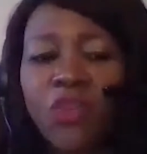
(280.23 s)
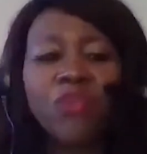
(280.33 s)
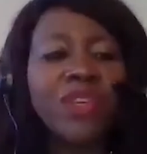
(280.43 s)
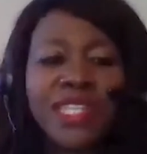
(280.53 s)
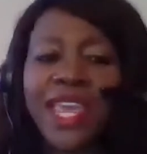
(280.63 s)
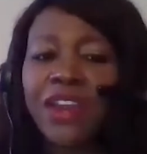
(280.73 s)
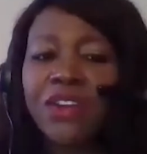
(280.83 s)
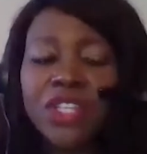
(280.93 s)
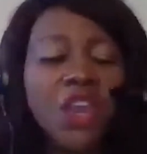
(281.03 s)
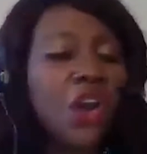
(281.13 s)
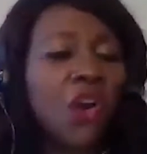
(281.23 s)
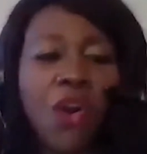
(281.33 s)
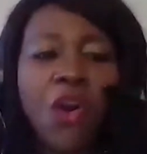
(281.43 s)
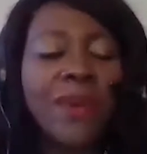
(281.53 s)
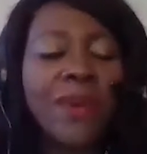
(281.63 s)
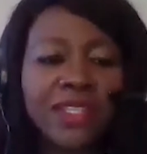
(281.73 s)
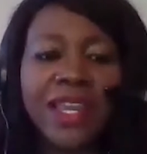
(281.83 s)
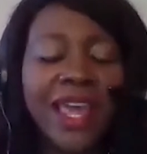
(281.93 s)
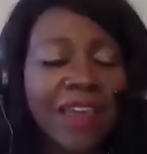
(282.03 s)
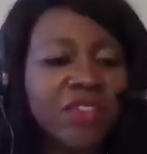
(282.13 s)
Risk takers are always
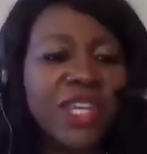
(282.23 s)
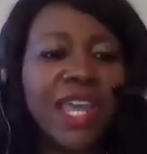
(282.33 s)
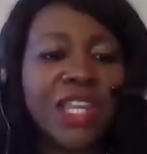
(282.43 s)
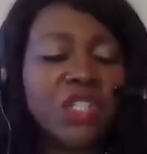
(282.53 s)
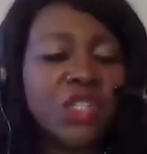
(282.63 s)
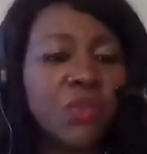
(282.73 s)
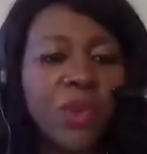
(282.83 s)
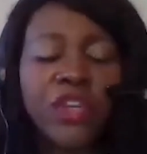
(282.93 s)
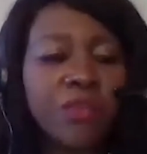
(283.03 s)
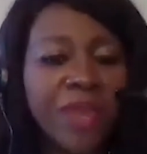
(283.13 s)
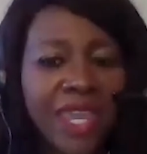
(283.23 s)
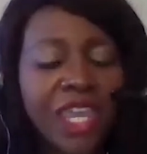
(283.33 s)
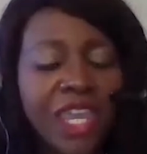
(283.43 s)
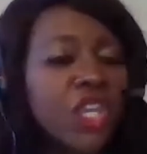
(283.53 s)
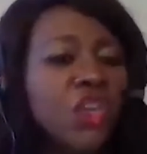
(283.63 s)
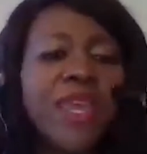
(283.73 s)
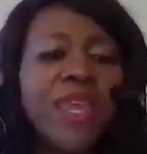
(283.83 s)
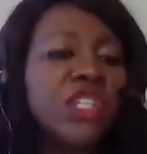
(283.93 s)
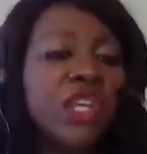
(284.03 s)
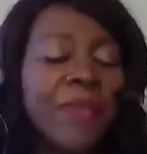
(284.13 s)
going to have challenges where you may you may
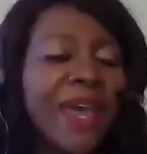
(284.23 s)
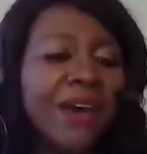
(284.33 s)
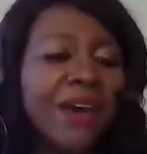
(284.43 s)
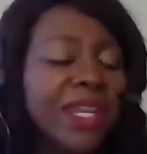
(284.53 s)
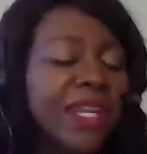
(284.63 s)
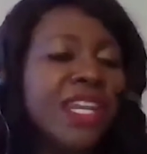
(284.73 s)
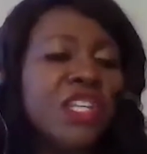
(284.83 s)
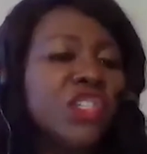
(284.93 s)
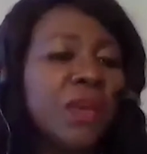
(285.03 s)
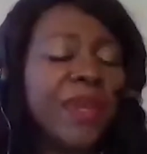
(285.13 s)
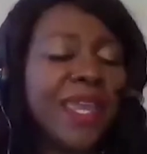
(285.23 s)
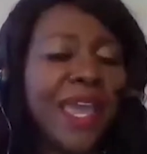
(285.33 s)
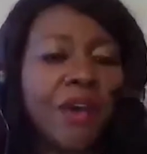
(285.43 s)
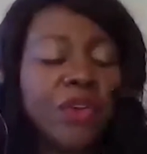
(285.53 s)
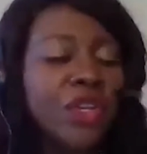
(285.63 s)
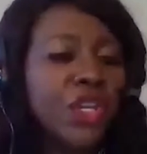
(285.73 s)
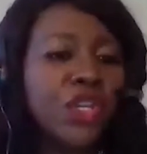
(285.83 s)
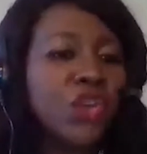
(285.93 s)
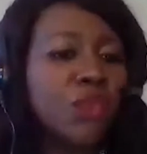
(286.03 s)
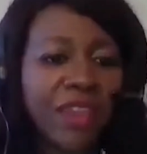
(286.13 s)
jump out, and in jumping out,
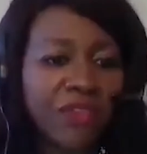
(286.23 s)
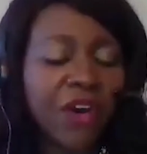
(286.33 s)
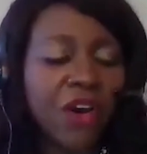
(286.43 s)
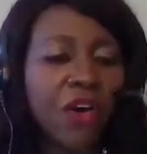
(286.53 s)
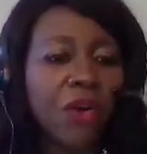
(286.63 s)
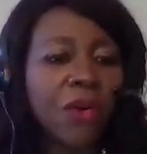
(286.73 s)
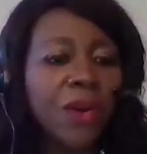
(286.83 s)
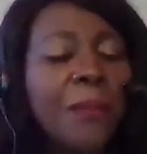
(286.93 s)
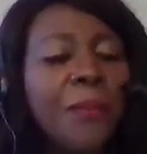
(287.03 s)
you may fall.